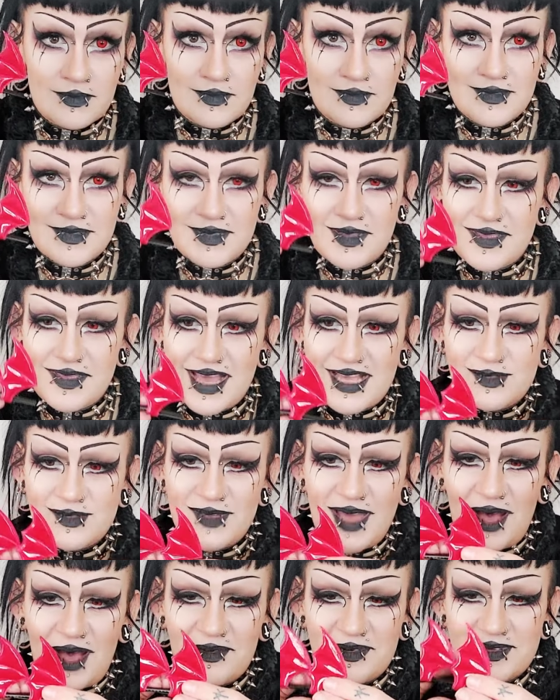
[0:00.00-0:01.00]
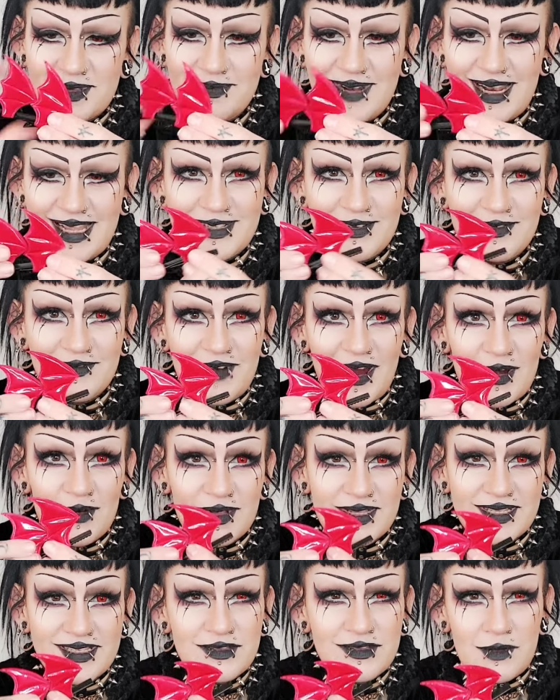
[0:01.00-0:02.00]
So yes, we have some little red
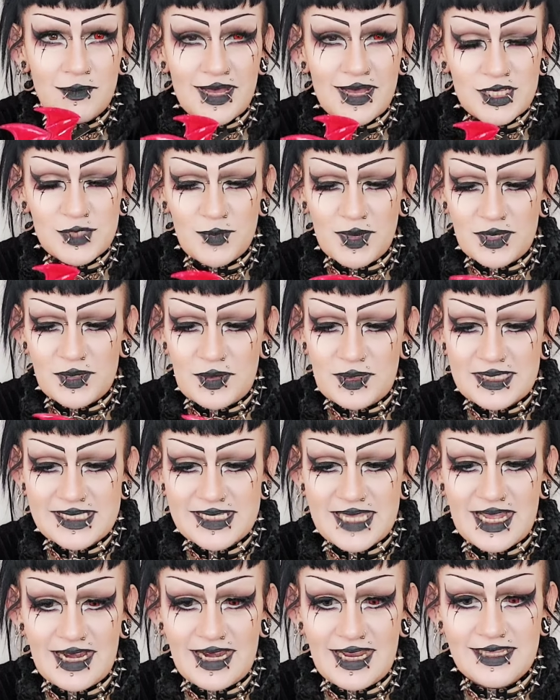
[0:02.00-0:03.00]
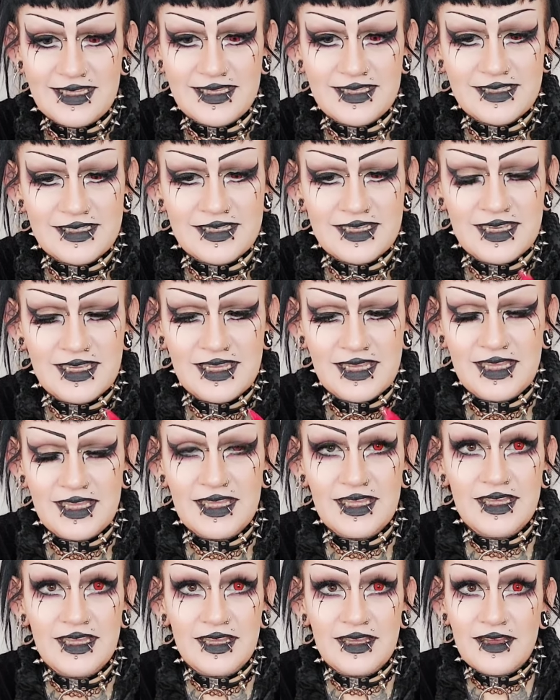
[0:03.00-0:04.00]
ones. These will match my contact lens.
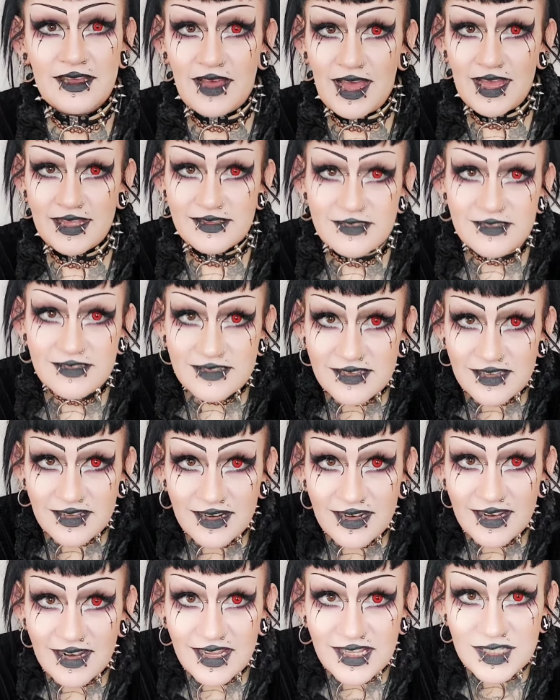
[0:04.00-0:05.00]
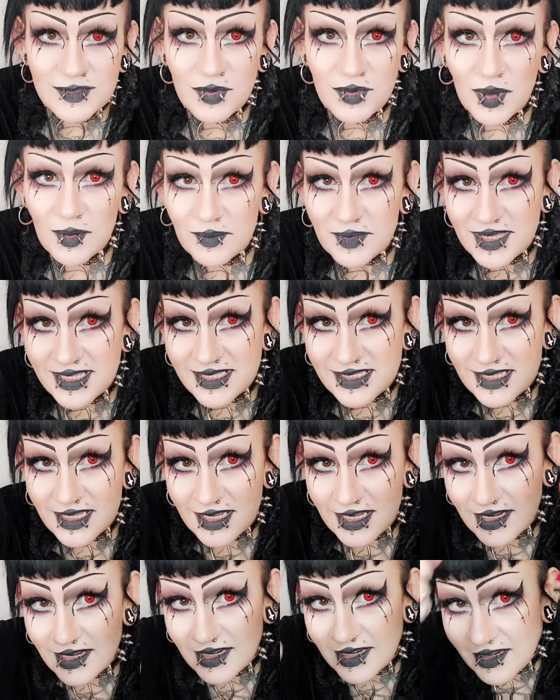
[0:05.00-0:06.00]
And let's pop these
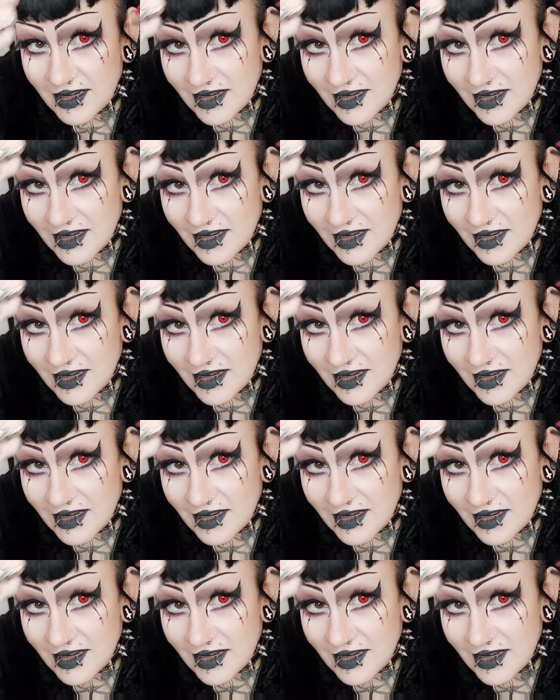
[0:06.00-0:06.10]
in